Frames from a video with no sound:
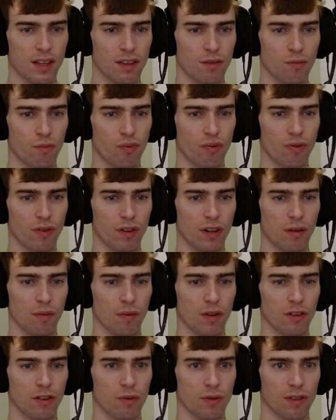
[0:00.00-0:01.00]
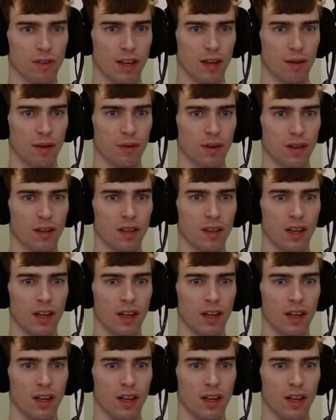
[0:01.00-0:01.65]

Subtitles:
Pretty much what's happening.